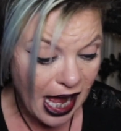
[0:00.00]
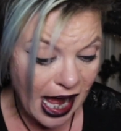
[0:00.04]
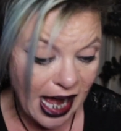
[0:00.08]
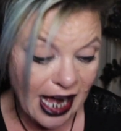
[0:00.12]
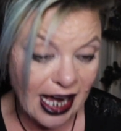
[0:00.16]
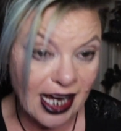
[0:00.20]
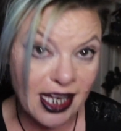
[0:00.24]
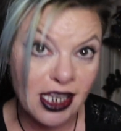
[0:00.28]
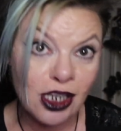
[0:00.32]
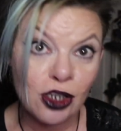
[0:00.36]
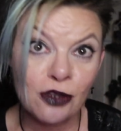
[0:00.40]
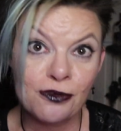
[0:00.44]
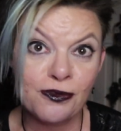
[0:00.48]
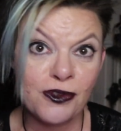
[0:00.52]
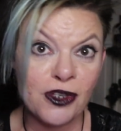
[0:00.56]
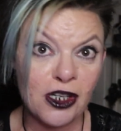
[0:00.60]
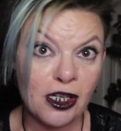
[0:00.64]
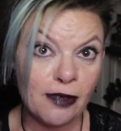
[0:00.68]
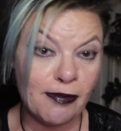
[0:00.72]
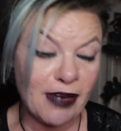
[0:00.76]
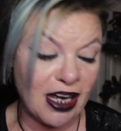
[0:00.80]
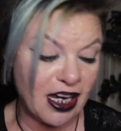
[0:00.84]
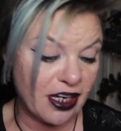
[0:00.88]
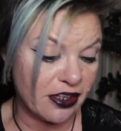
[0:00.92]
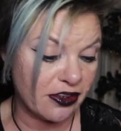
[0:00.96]
I love
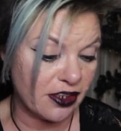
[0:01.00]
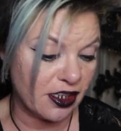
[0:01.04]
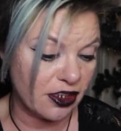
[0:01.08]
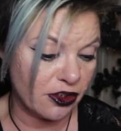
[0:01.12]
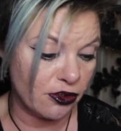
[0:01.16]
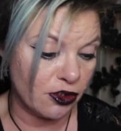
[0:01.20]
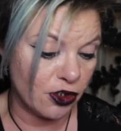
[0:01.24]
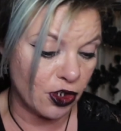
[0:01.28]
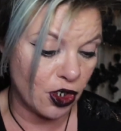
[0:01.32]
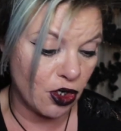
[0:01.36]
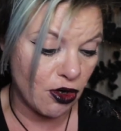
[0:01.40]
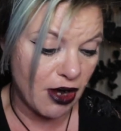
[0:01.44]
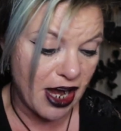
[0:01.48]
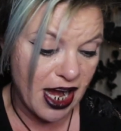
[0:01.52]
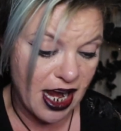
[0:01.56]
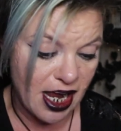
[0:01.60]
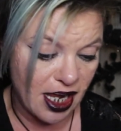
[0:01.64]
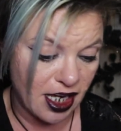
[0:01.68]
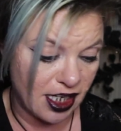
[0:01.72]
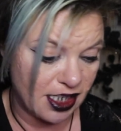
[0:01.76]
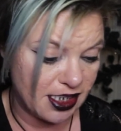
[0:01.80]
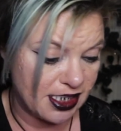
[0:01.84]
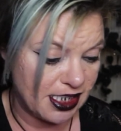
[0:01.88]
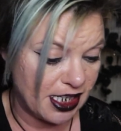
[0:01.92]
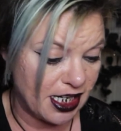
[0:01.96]
them, I think they're a great
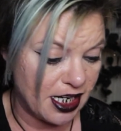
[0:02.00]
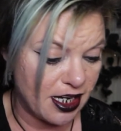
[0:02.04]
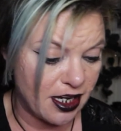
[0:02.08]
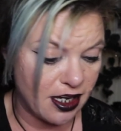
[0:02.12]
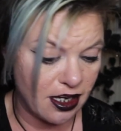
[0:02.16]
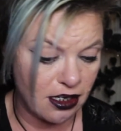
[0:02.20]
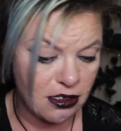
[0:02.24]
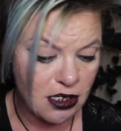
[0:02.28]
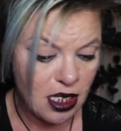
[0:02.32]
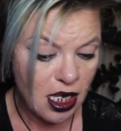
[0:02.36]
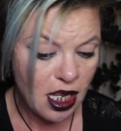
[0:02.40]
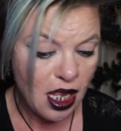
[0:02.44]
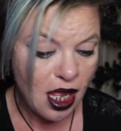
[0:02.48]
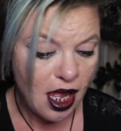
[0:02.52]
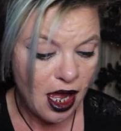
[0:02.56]
idea.